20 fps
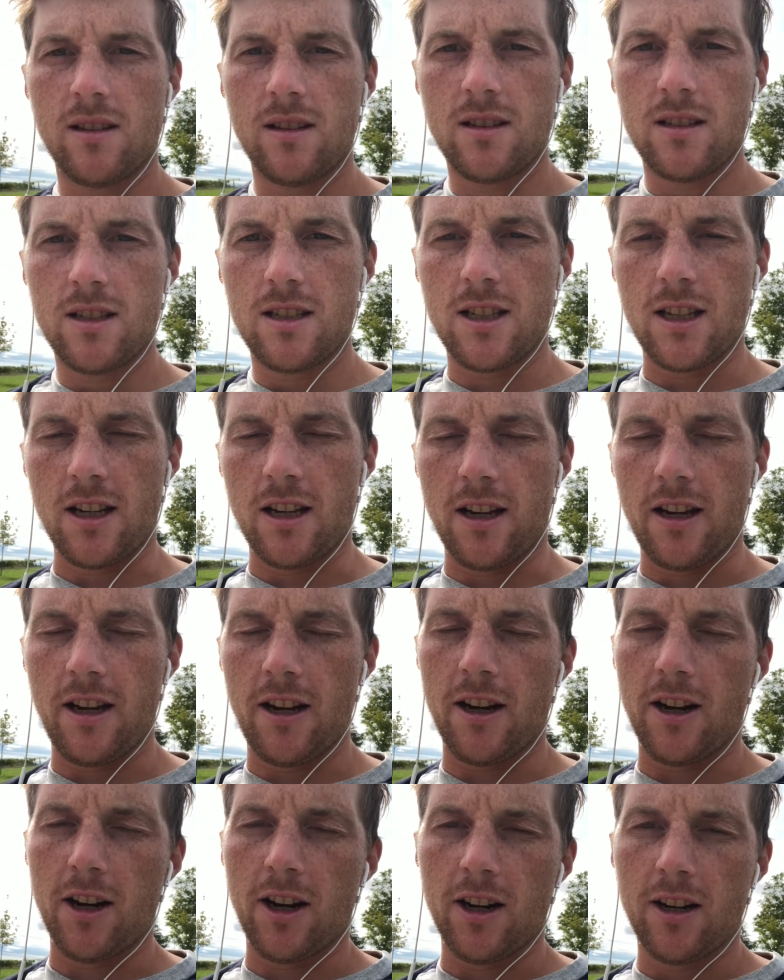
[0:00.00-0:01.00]
Sitting
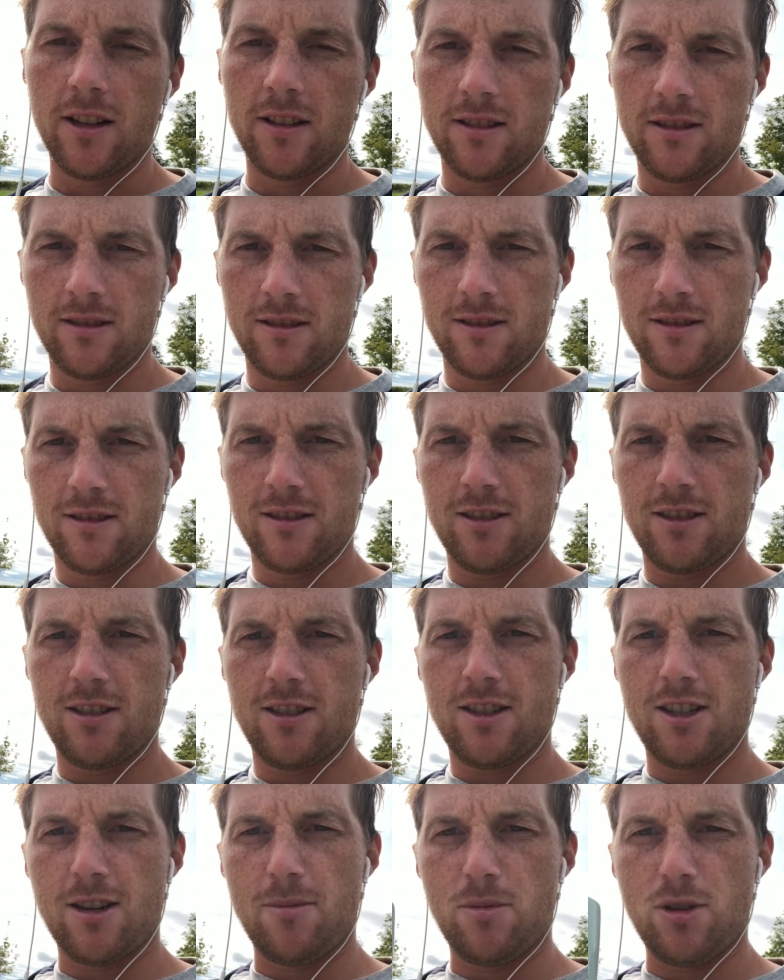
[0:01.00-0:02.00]
here,
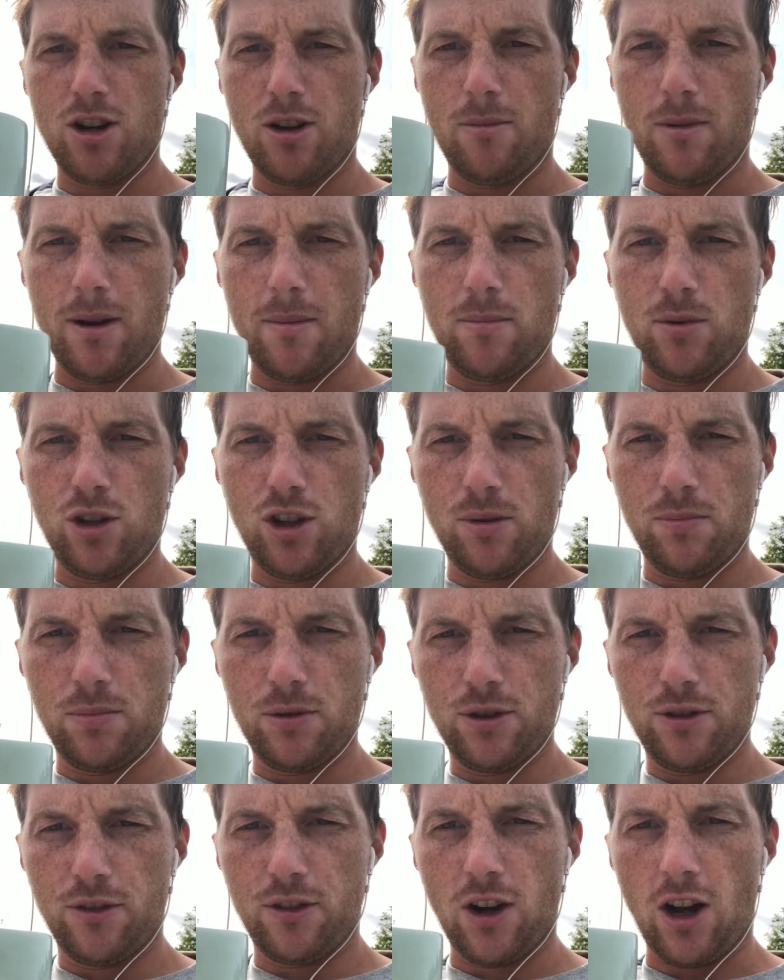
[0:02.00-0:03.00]
sipping on my
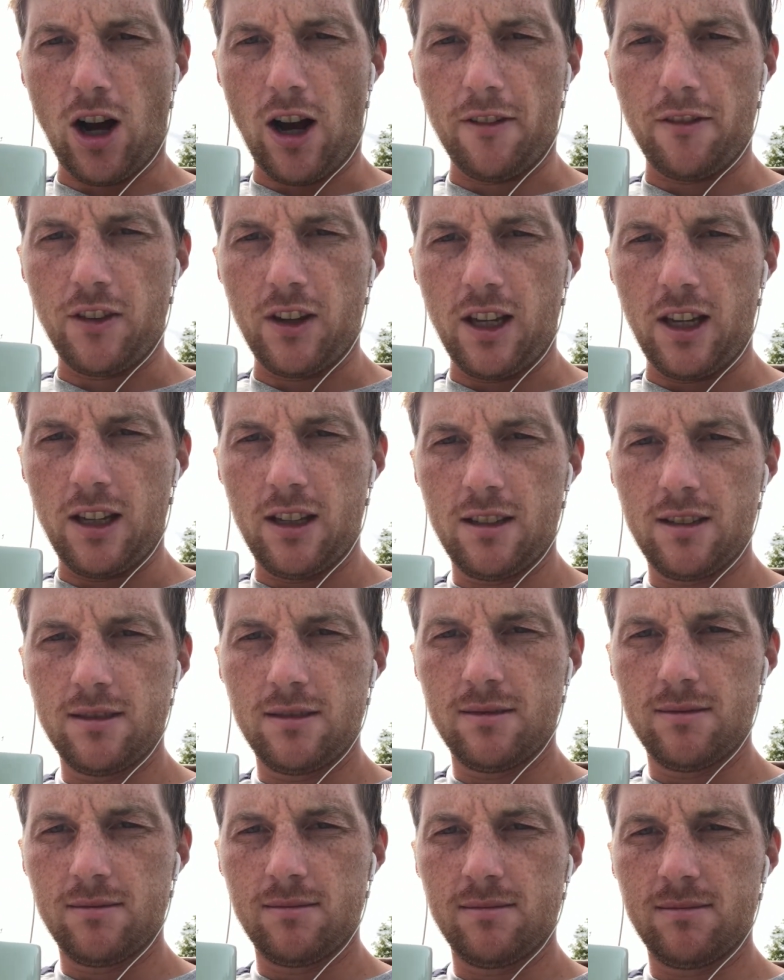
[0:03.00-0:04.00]
bulletproof coffee,
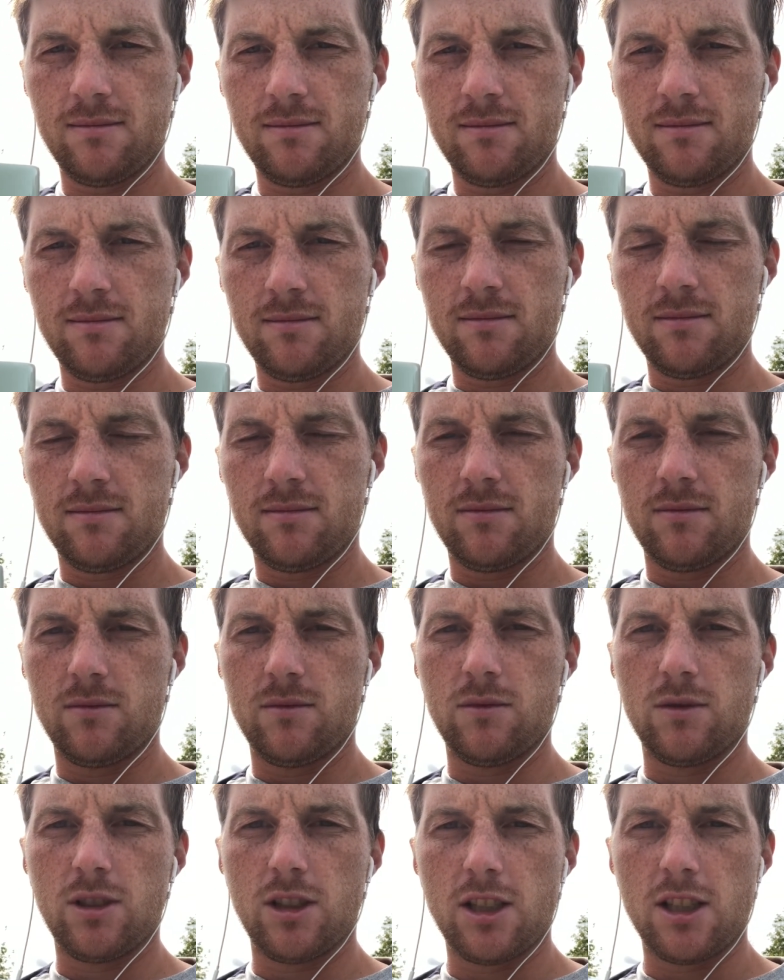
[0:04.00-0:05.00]

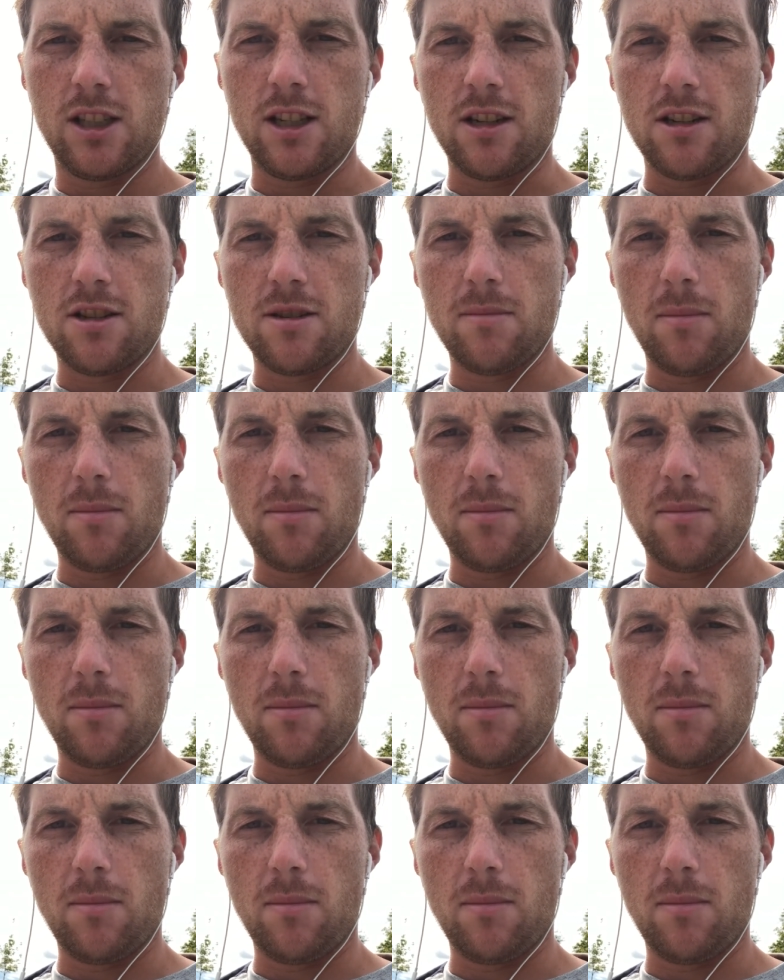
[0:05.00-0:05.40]
listening to some